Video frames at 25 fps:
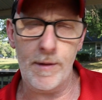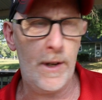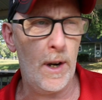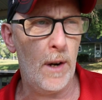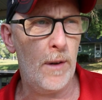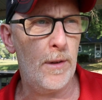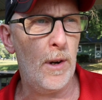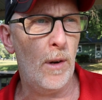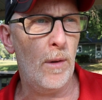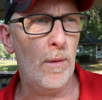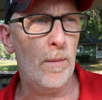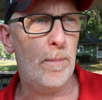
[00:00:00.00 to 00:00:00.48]

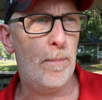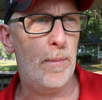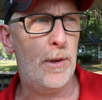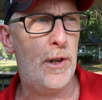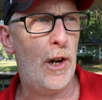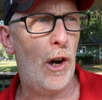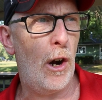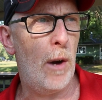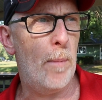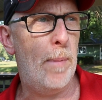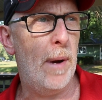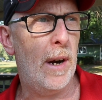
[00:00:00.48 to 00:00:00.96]
Don't
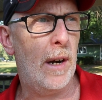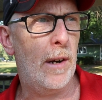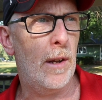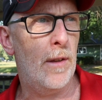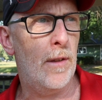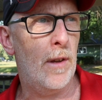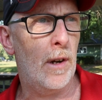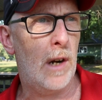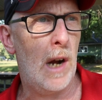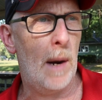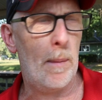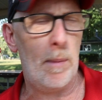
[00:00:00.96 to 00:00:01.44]
cherry pick
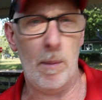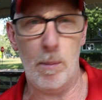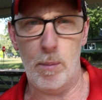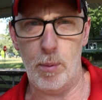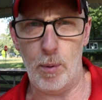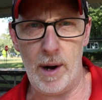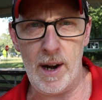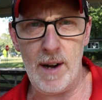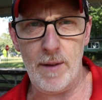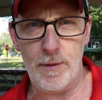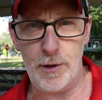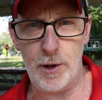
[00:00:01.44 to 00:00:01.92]
the couple
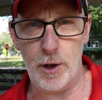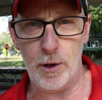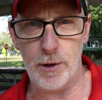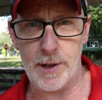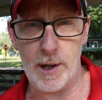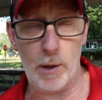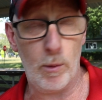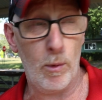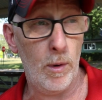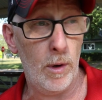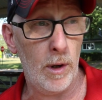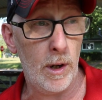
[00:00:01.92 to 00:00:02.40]
Braves years
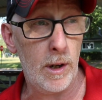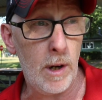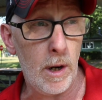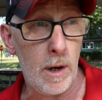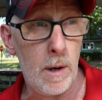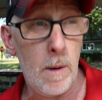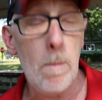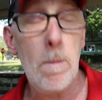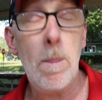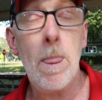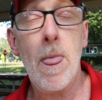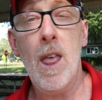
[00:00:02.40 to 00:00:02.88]
that were really good.